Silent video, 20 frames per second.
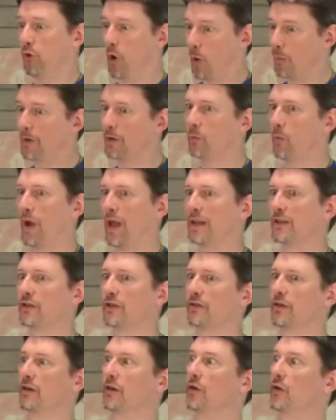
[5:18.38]
Roman
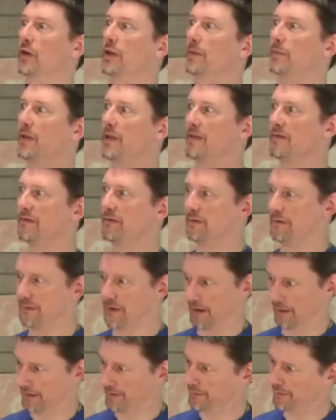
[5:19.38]
wages are going to be
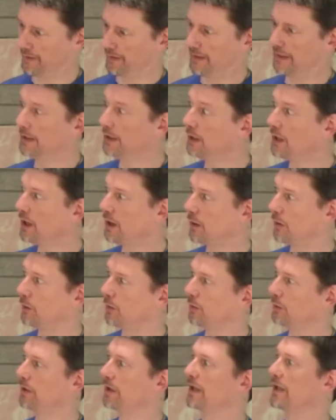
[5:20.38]
very, very
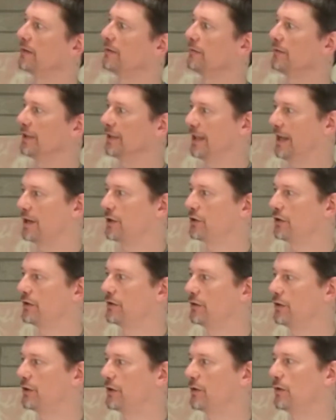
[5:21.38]
low in
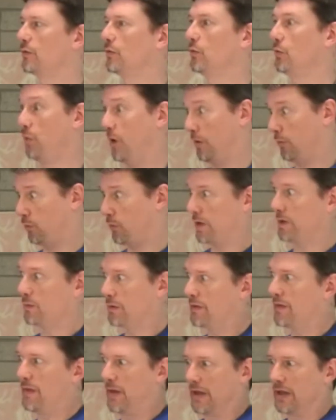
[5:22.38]
relation to what we
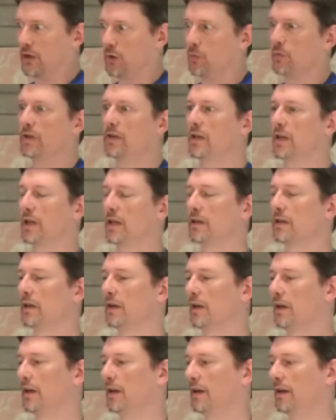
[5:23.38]
would think you would need
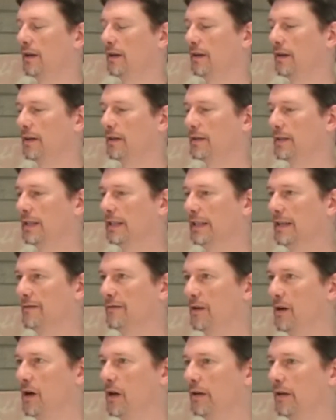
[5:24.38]
to
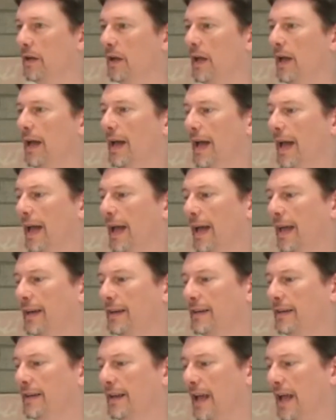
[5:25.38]
live on.
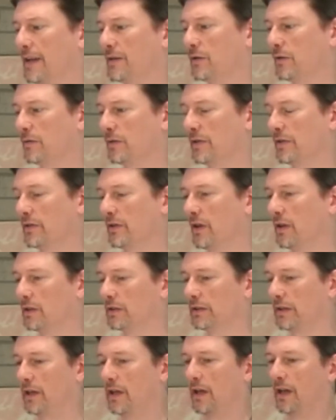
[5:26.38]
And as a
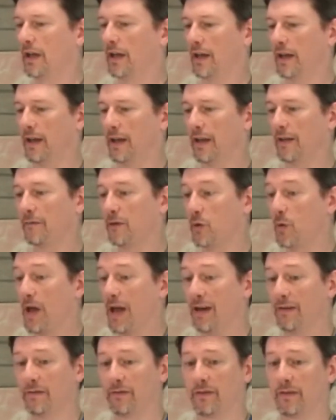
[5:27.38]
result, if you
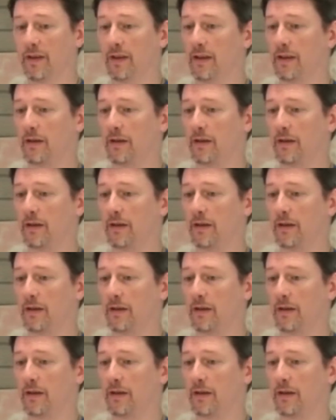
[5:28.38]
have